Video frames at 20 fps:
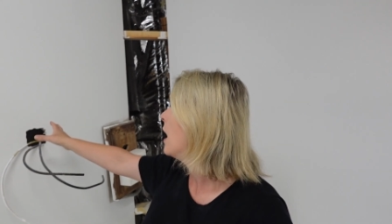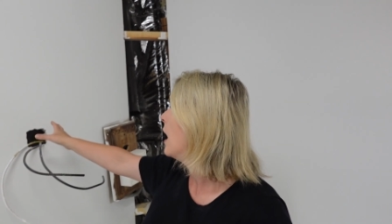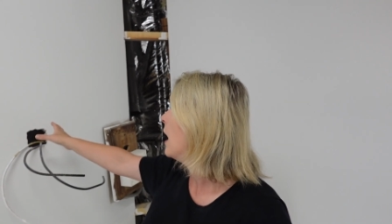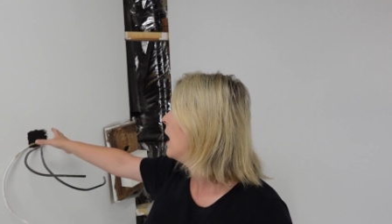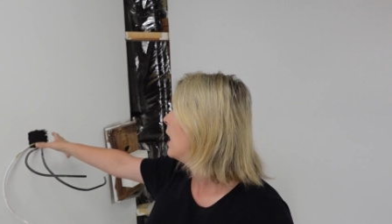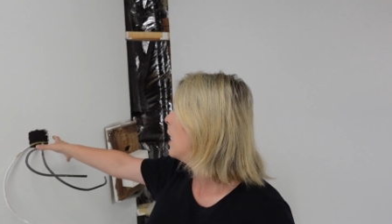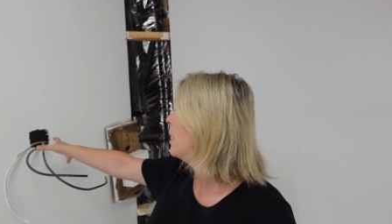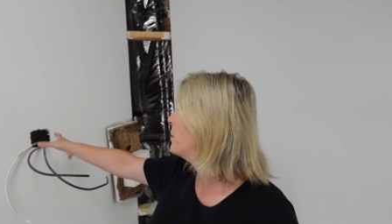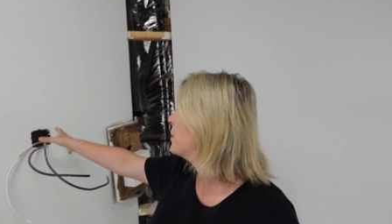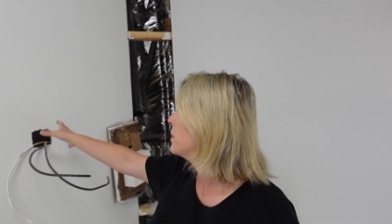
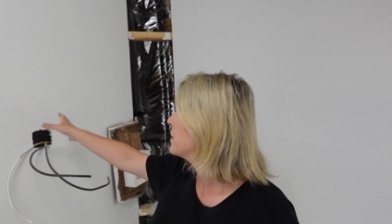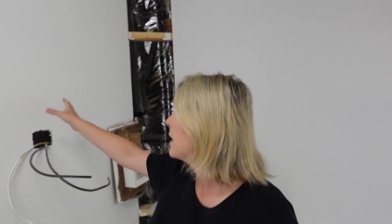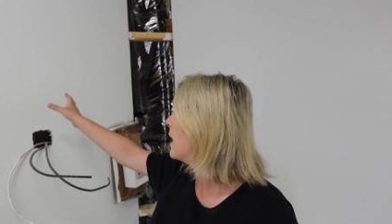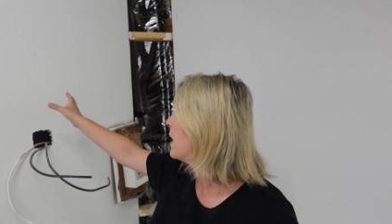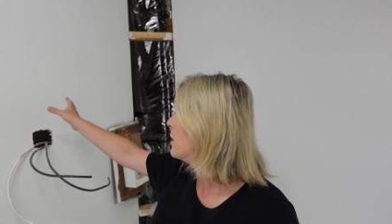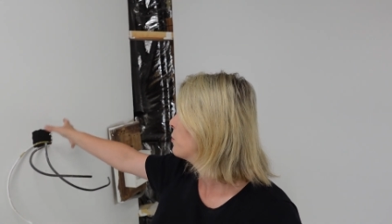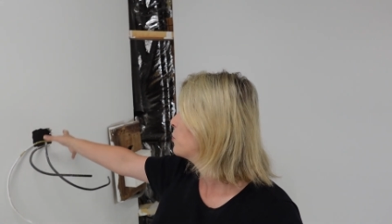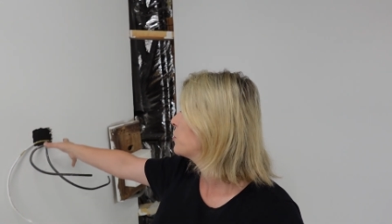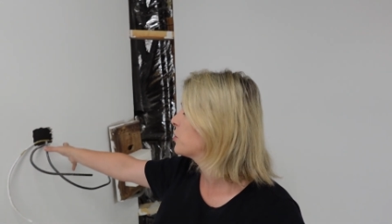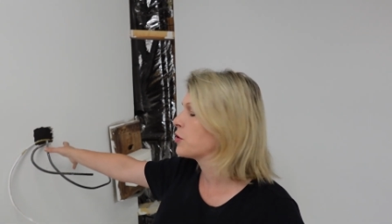Uh, but
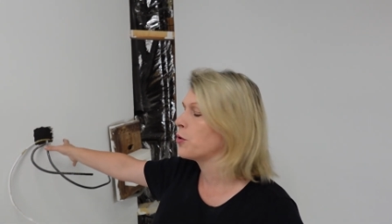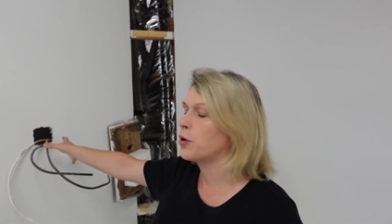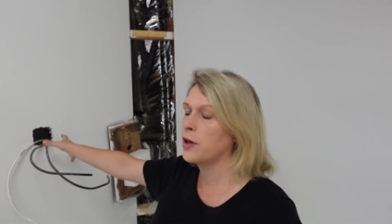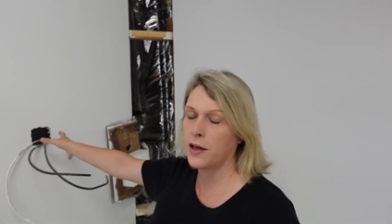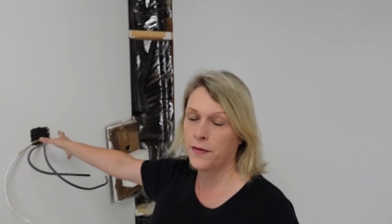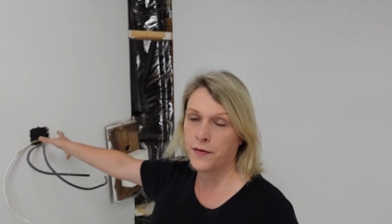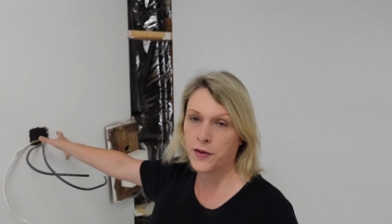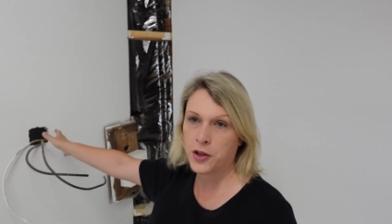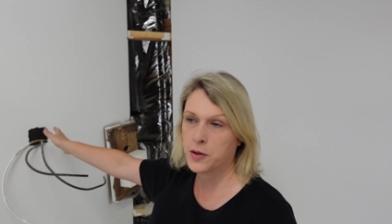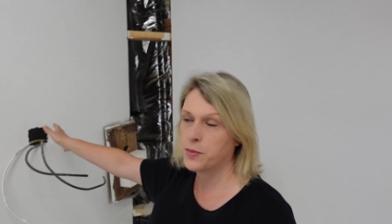yeah, we'll just call it
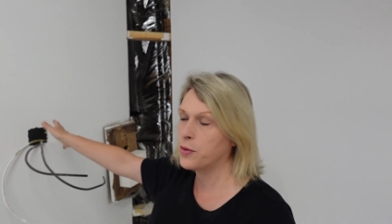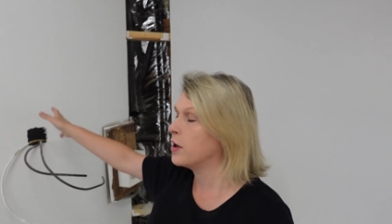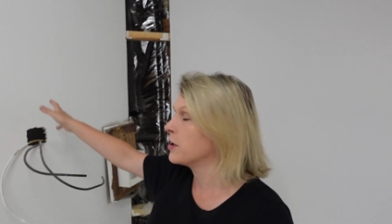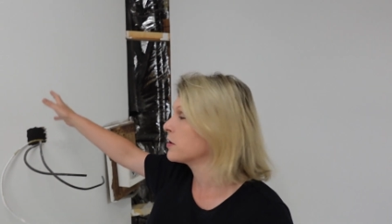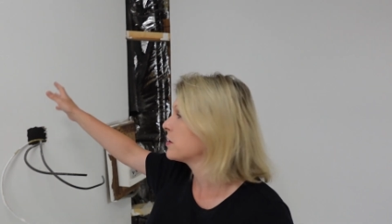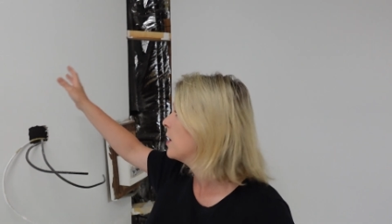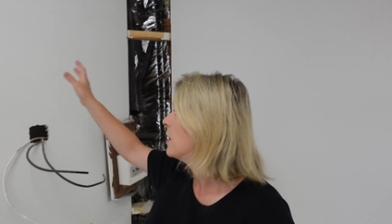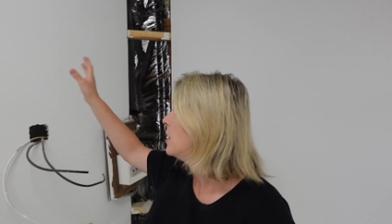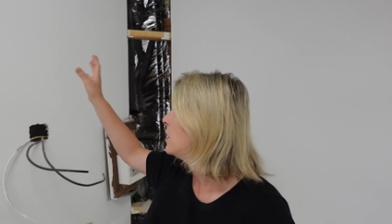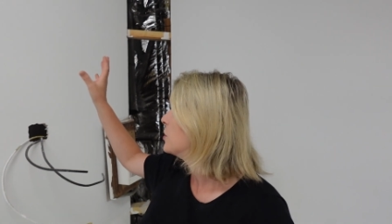a fuse
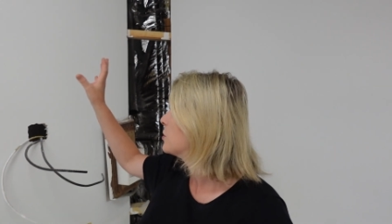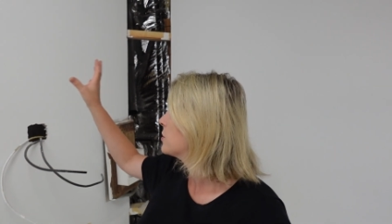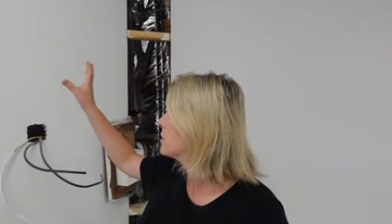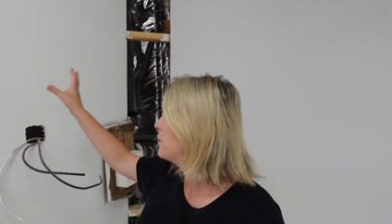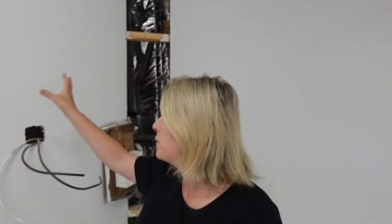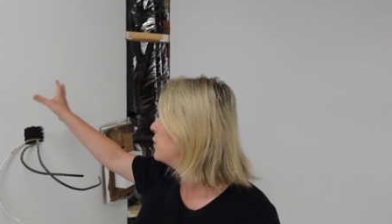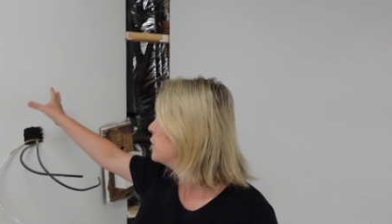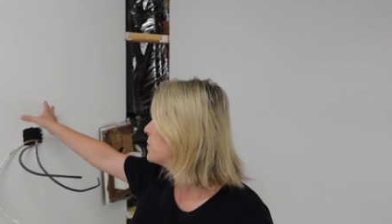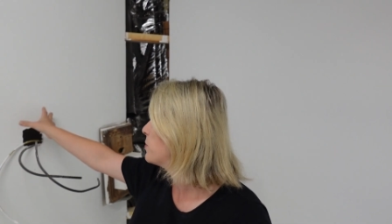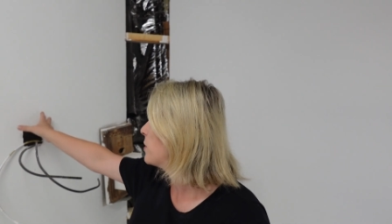box. So the
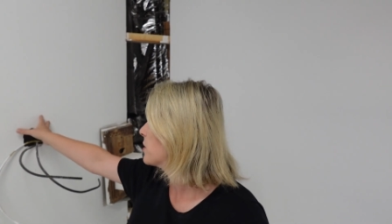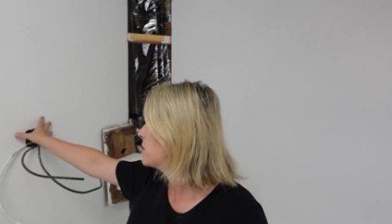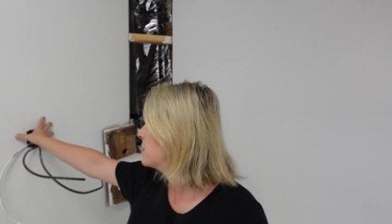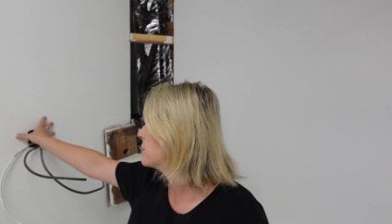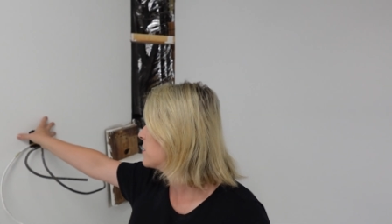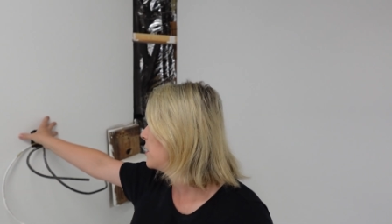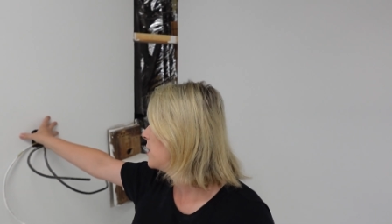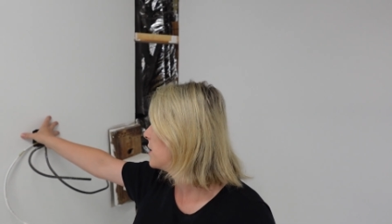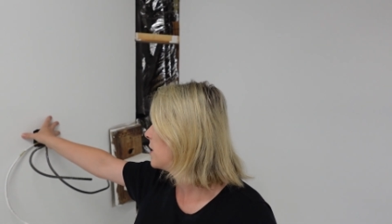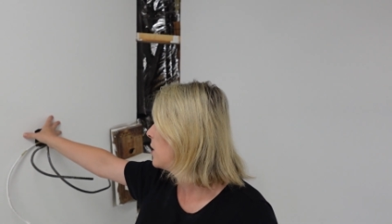fuse box
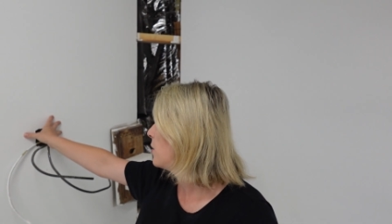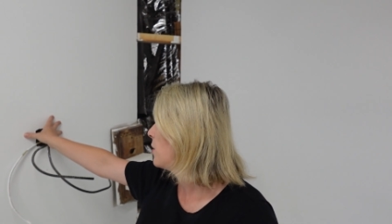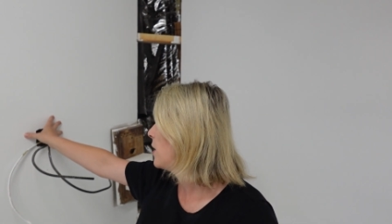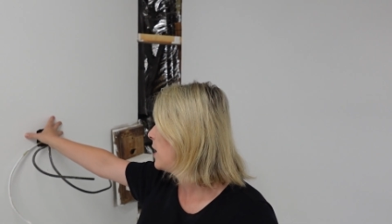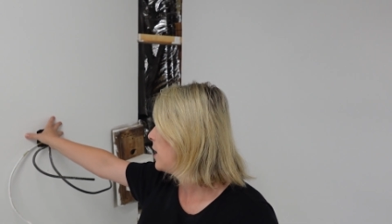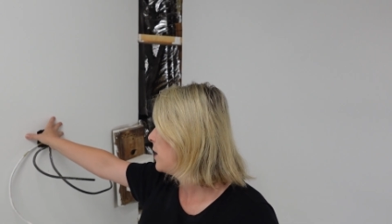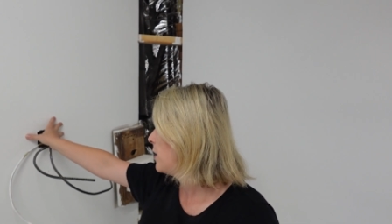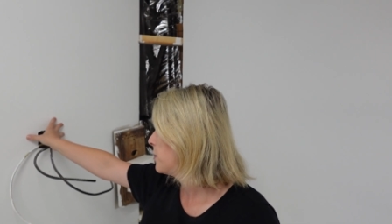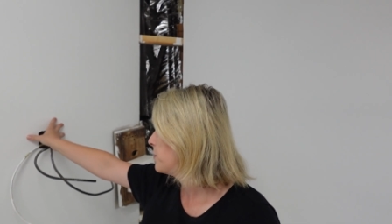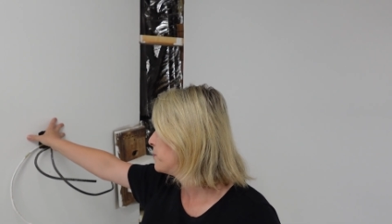is going to go
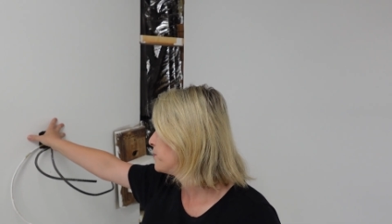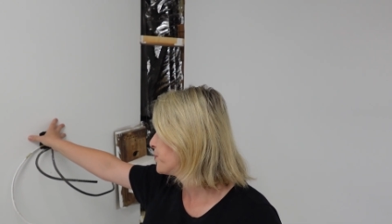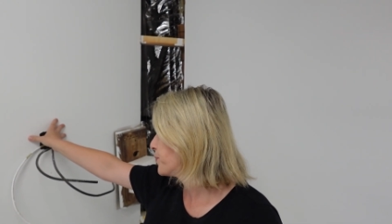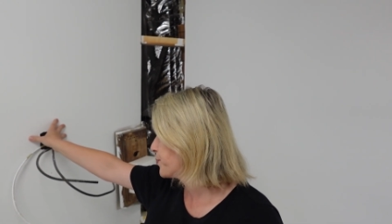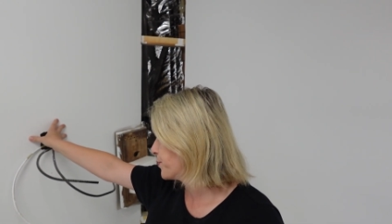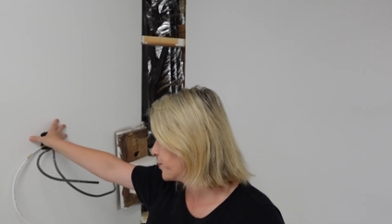here.